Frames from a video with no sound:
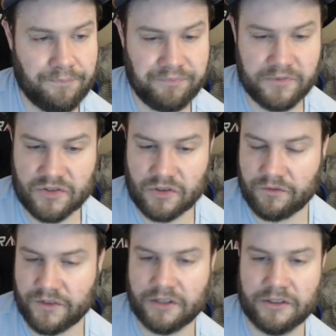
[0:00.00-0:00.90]
Still
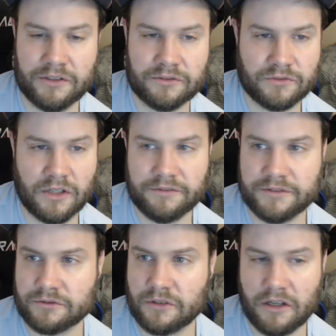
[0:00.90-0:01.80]
very rough
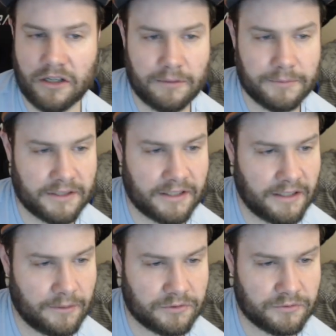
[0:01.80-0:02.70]
and raw, but
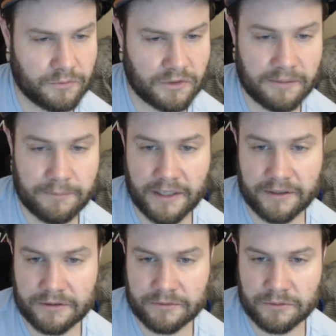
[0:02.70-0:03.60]
we'll get better.